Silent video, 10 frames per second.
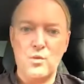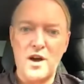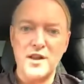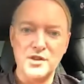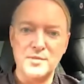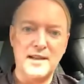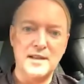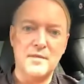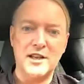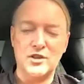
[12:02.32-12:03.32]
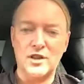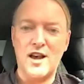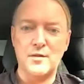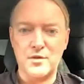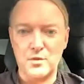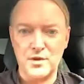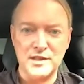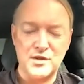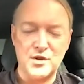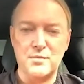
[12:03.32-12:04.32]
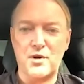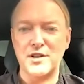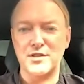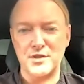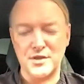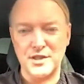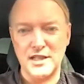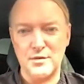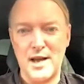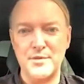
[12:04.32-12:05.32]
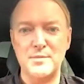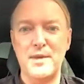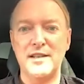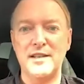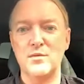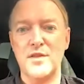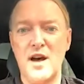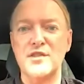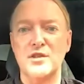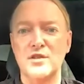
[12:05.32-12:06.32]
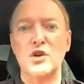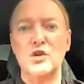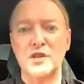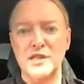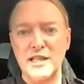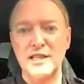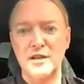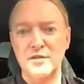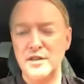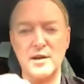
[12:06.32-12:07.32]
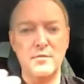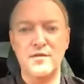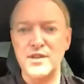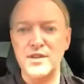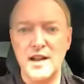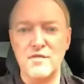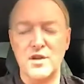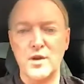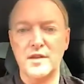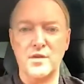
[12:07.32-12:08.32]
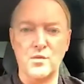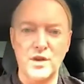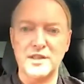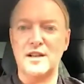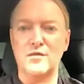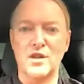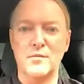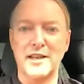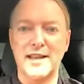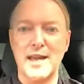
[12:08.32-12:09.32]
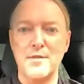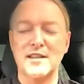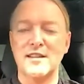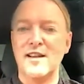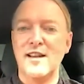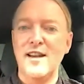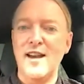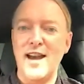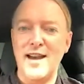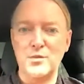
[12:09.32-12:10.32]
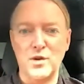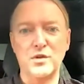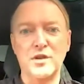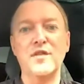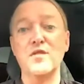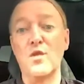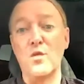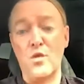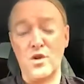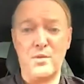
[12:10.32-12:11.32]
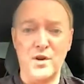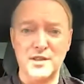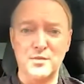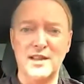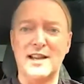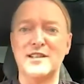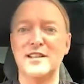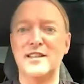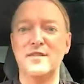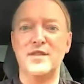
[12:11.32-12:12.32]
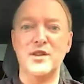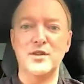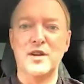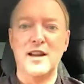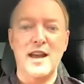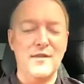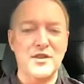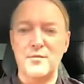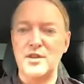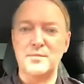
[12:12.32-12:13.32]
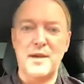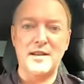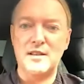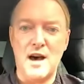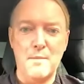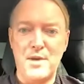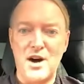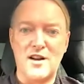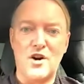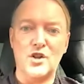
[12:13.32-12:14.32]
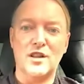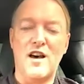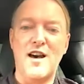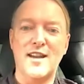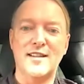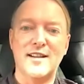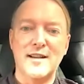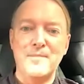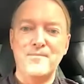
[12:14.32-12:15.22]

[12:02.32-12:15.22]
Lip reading: why are you spending money online with all these third-party social casino apps? Spend it with us, your local casino that you come and visit every week for retail real money gaming, and we'll give you reward points. We'll actually give you, every time you spend a buck online,